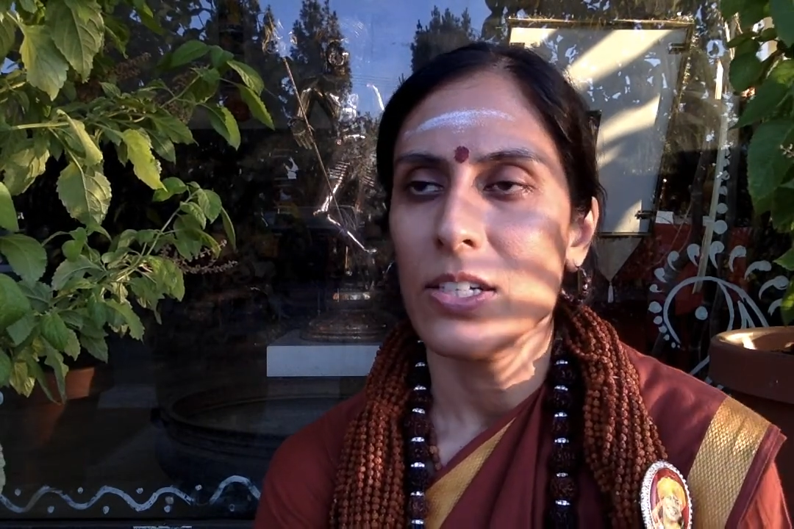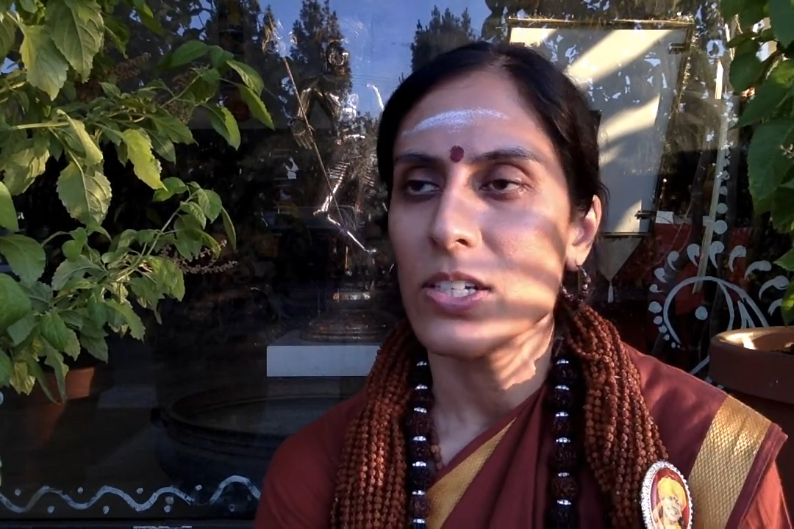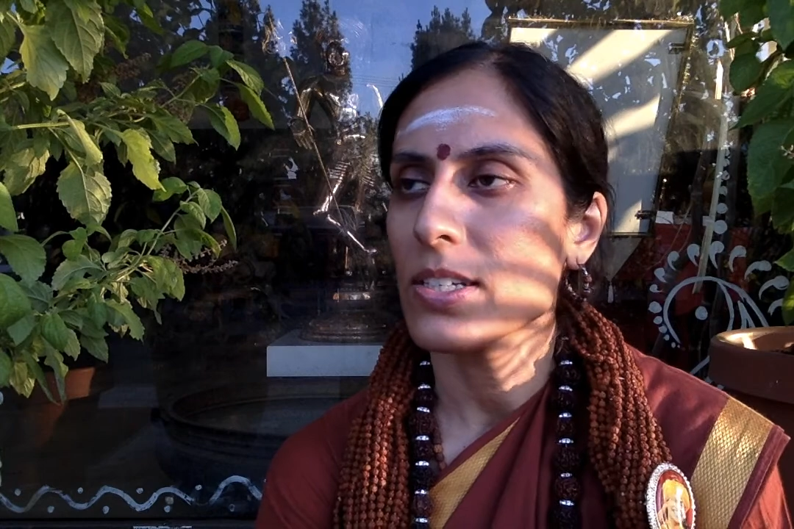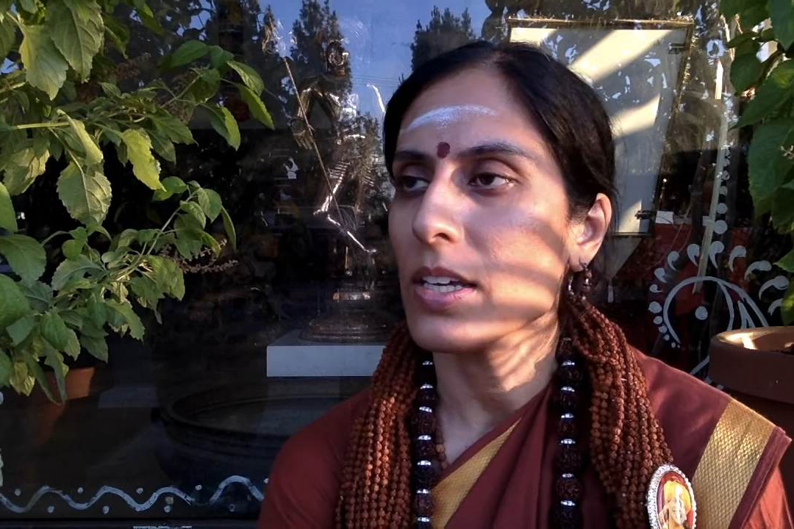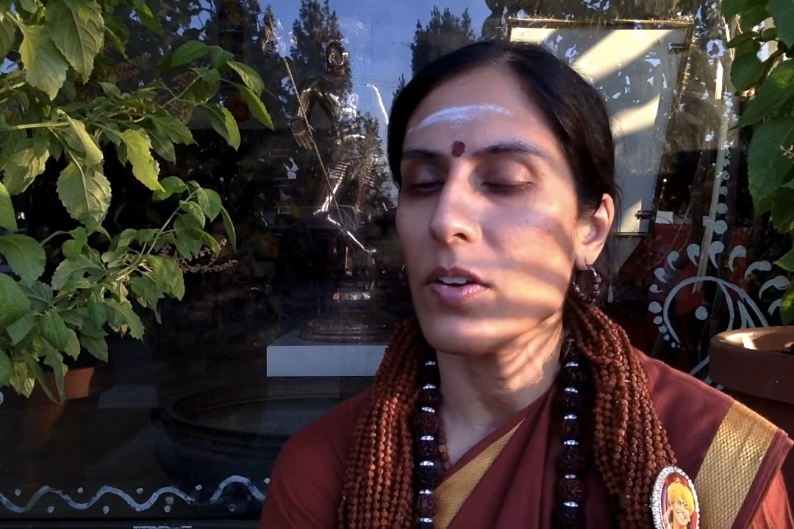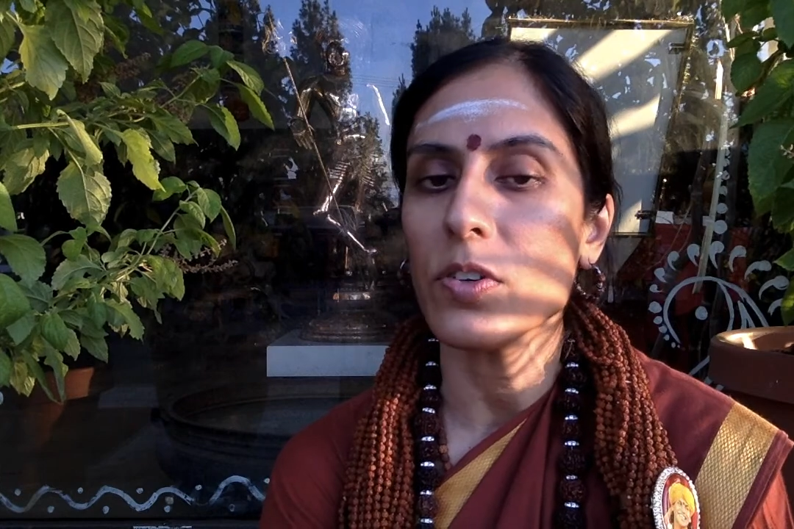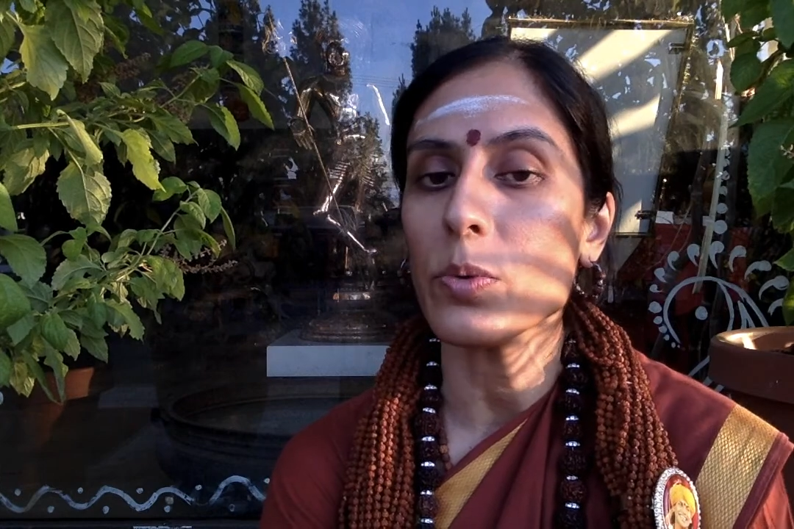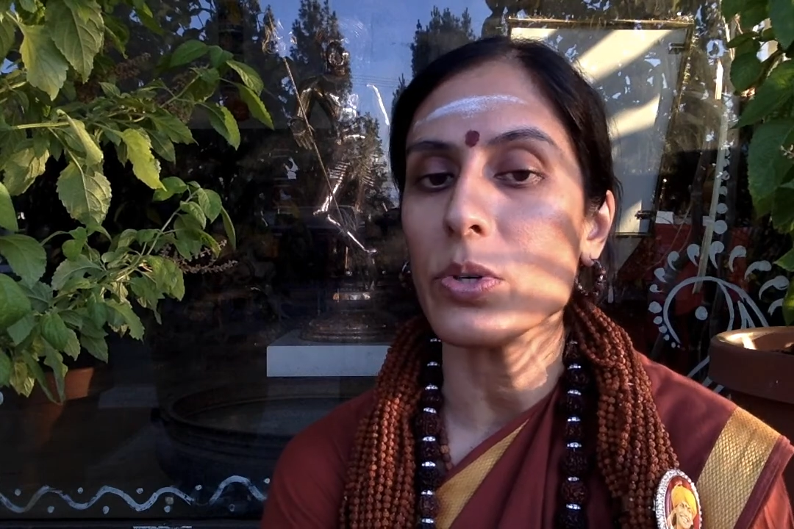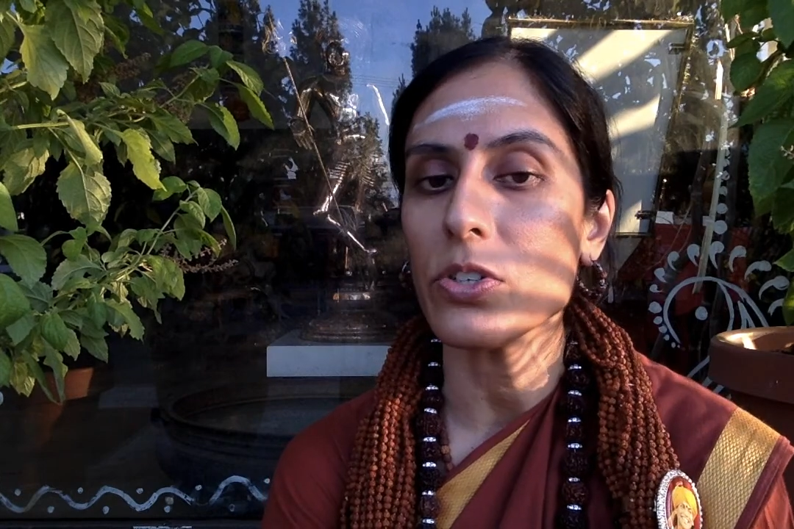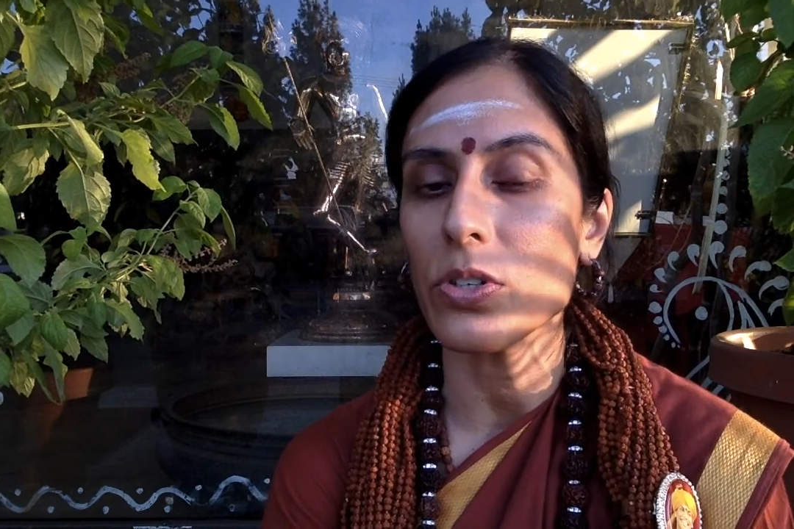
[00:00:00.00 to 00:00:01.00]
Just like
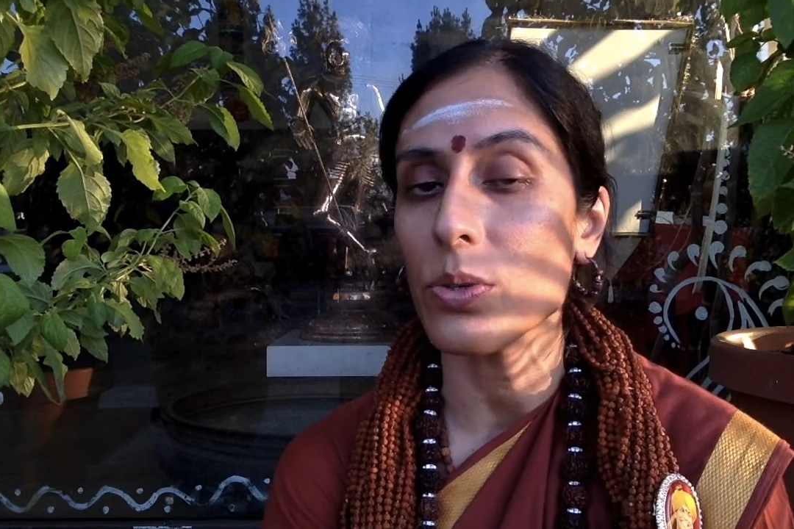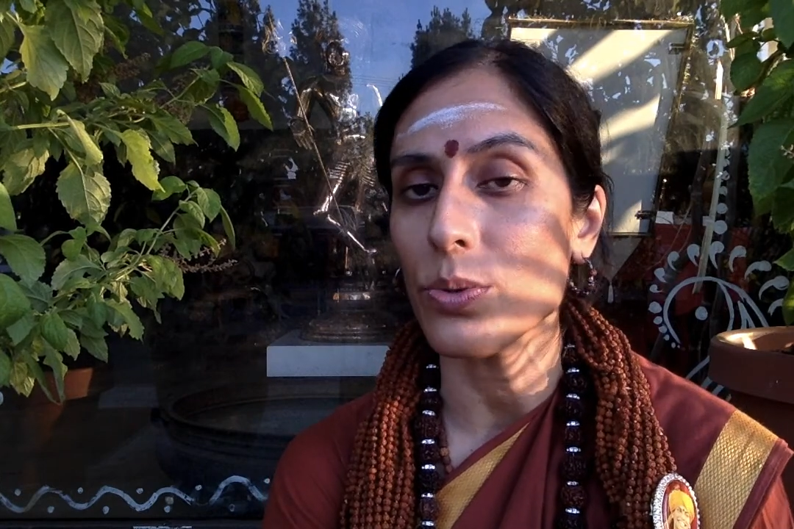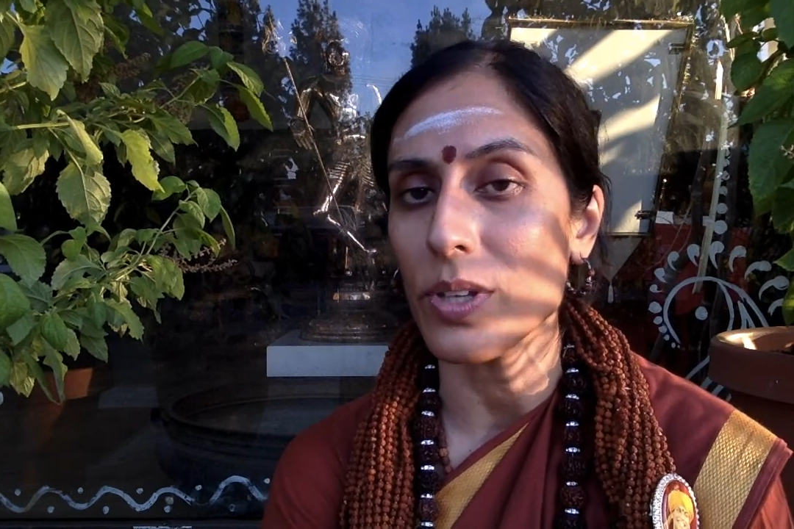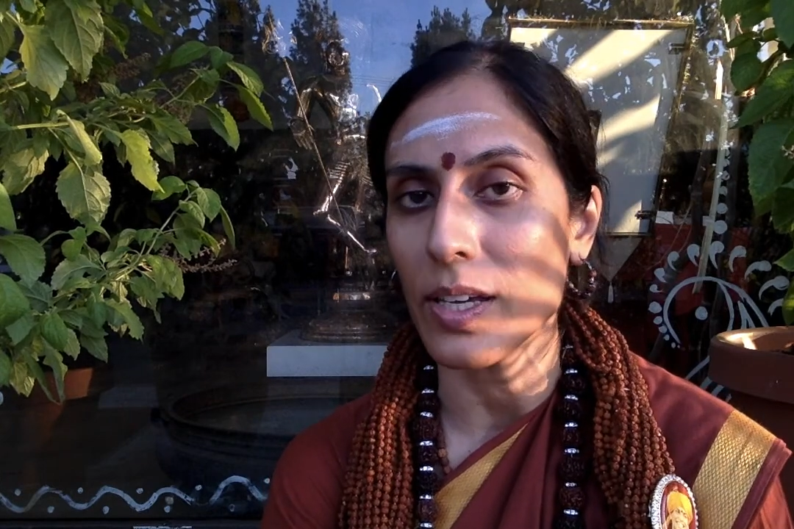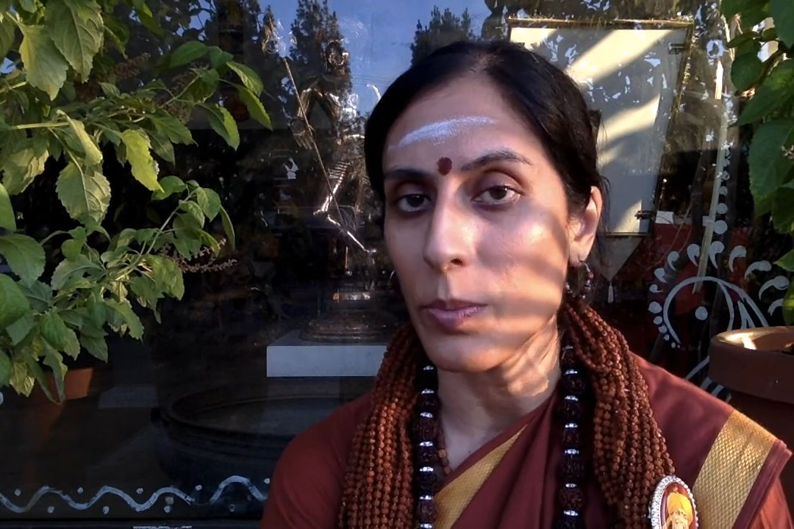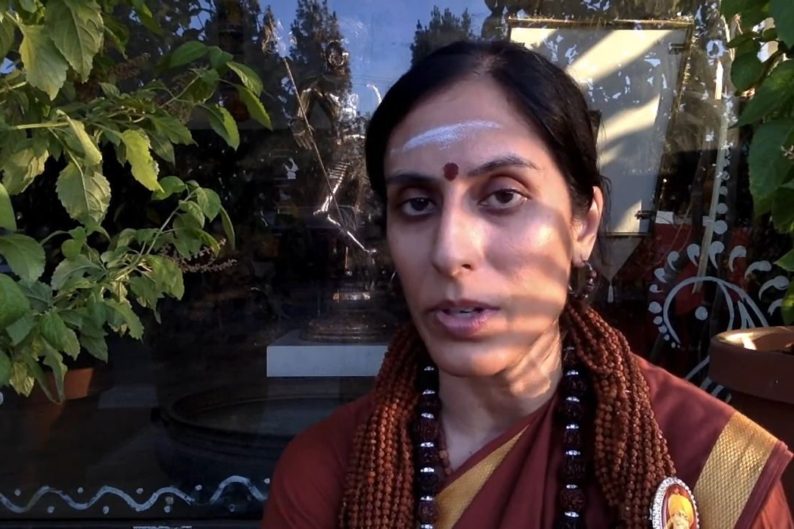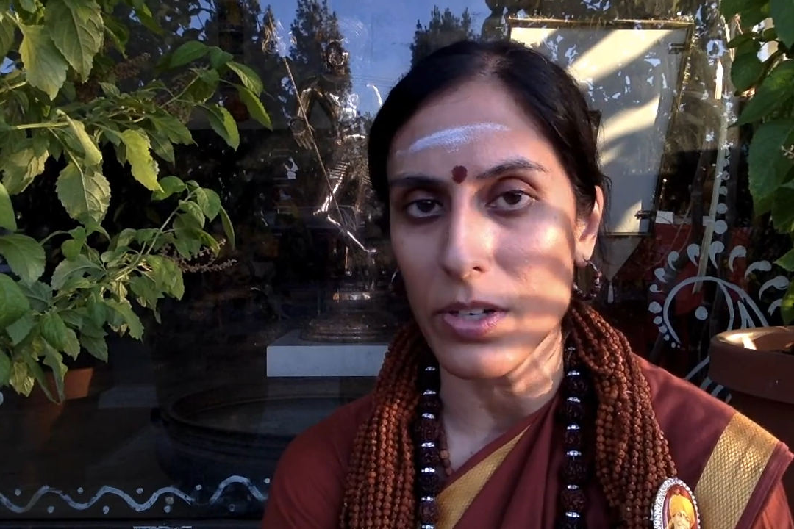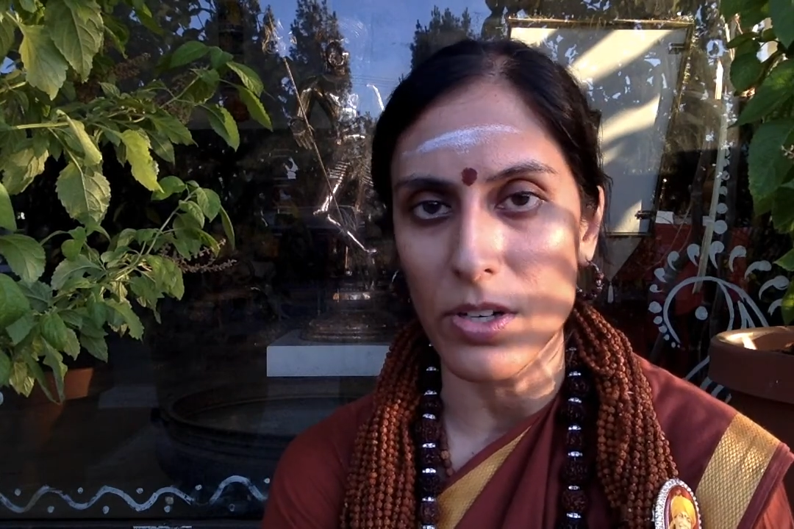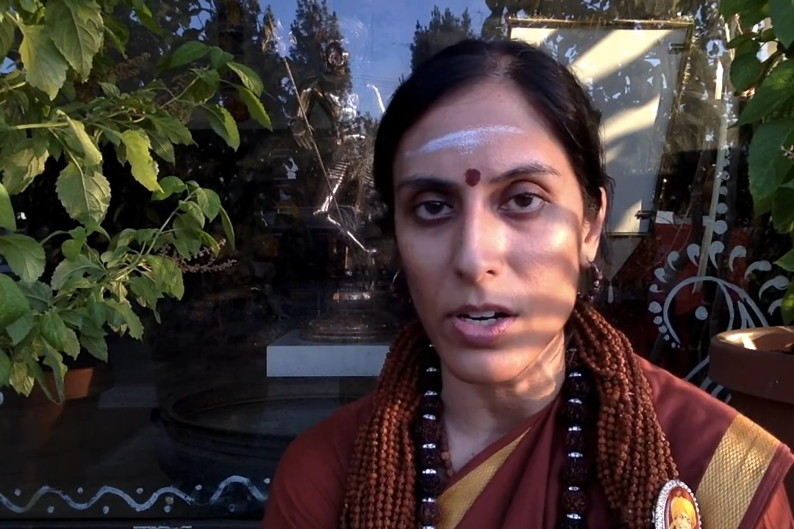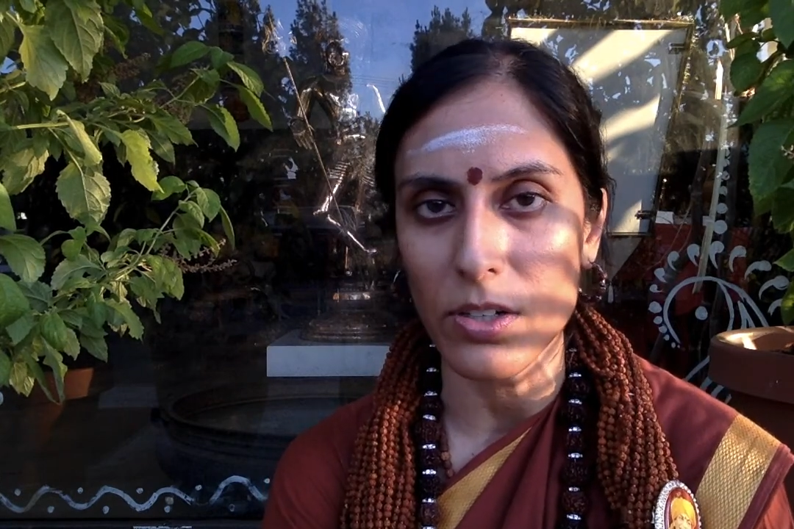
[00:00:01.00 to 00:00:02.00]
everyone should know they can be a
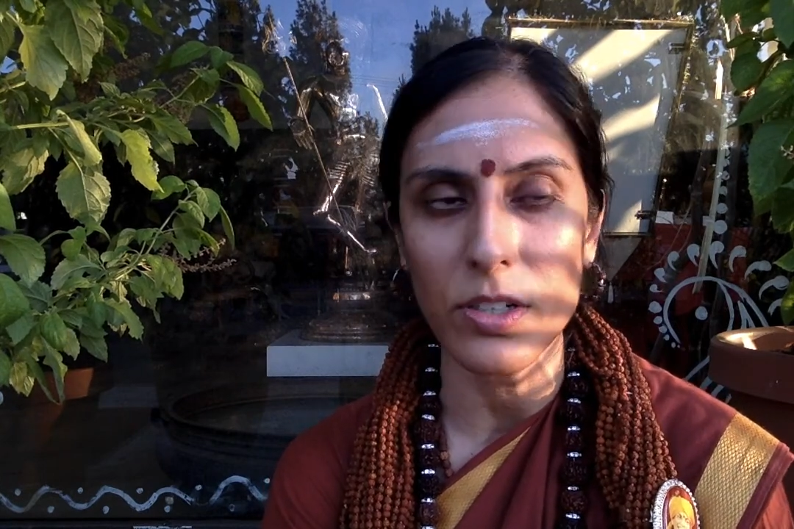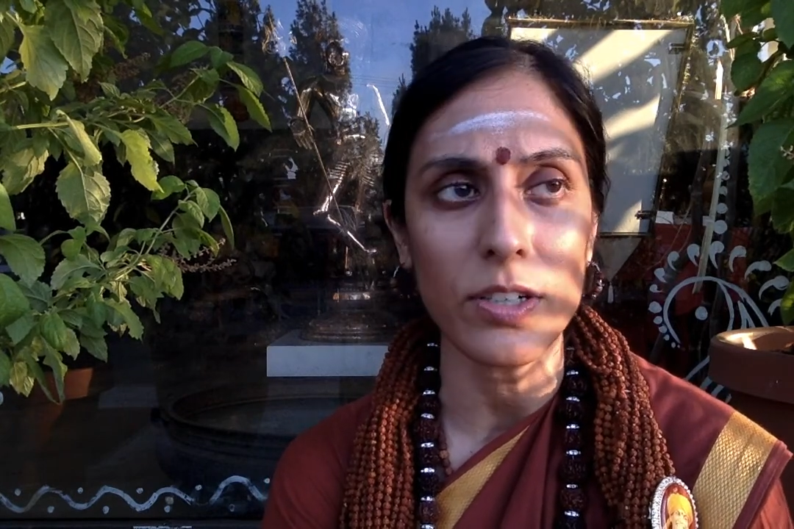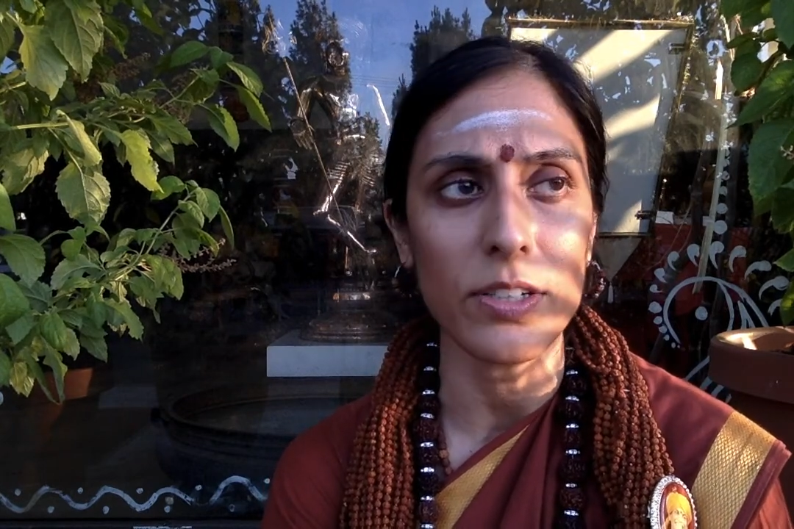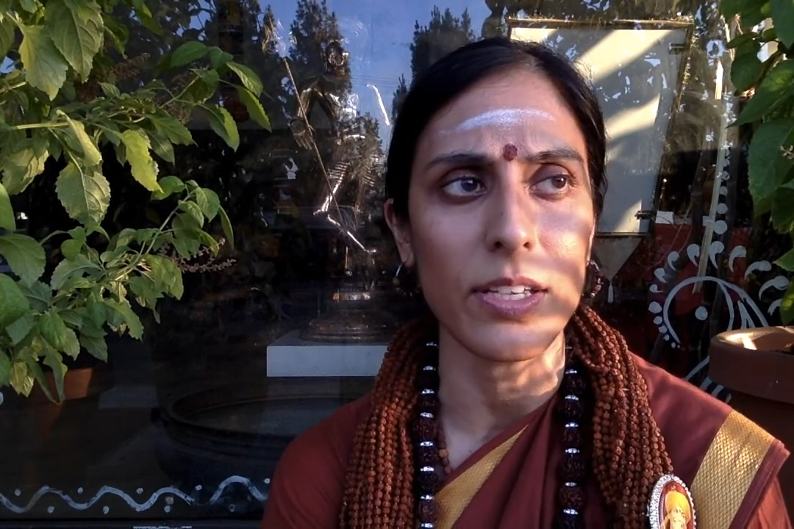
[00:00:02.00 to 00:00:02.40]
doctor,